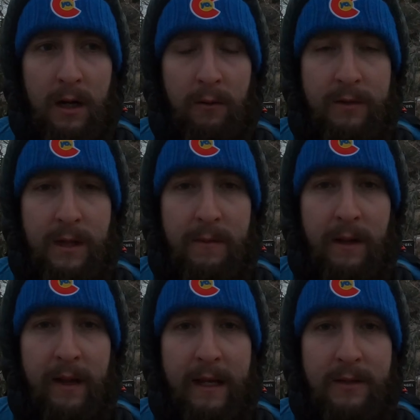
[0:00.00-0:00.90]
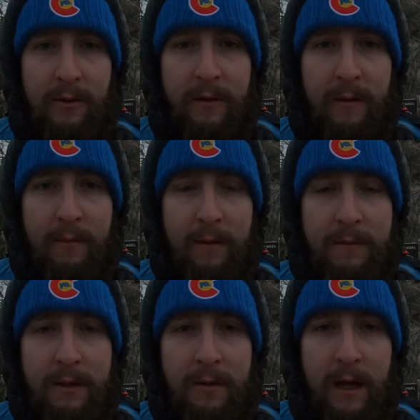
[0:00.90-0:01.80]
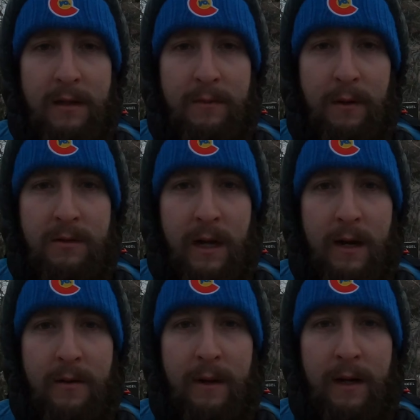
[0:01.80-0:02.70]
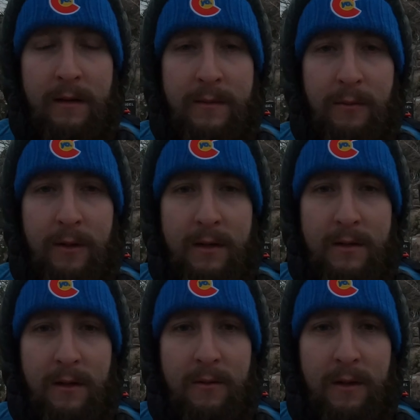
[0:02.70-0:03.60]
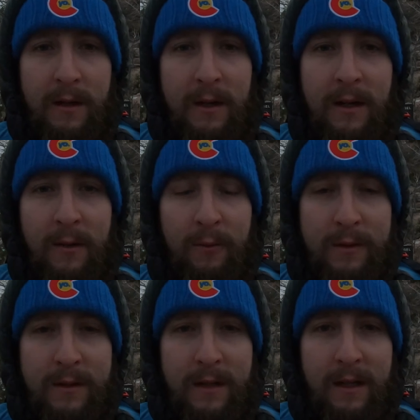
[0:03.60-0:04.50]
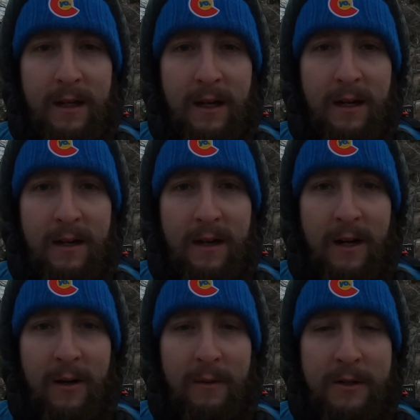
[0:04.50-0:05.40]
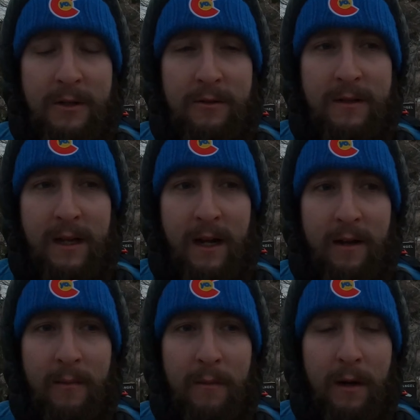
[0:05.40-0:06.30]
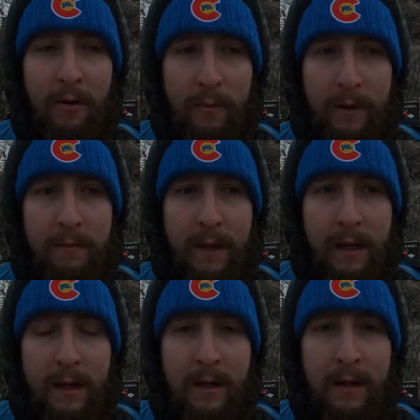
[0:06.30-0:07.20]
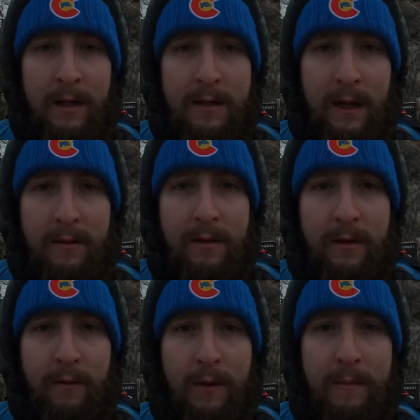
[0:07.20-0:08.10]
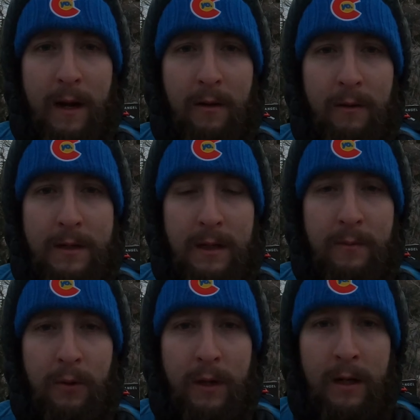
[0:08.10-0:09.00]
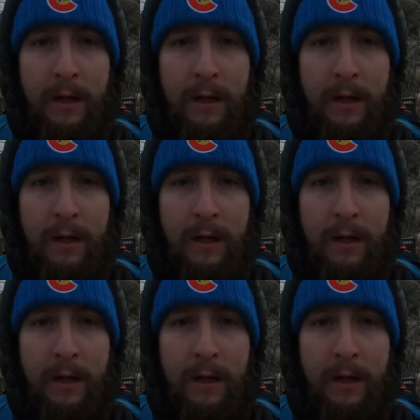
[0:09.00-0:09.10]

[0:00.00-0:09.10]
we'll see how my legs hold up. I'm 2 days post Ironman at this point, so we'll see how much juice they got in them, but hoping to make it down to the 3-mile resting point.